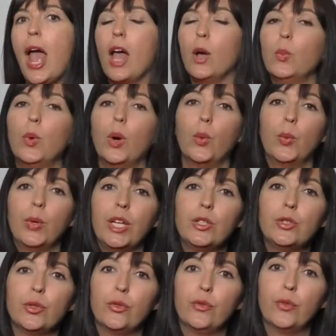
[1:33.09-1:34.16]
and what we
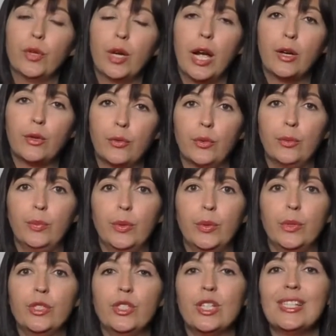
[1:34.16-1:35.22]
do for our group
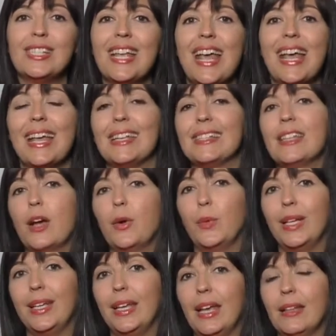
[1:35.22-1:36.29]
launches, is that
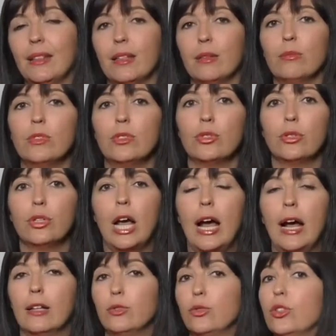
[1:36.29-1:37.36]
we get them
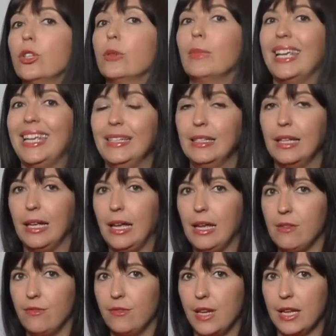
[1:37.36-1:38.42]
to do them in the
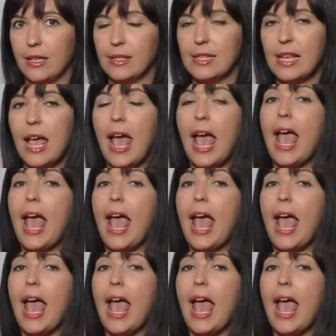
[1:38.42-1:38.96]
evenings.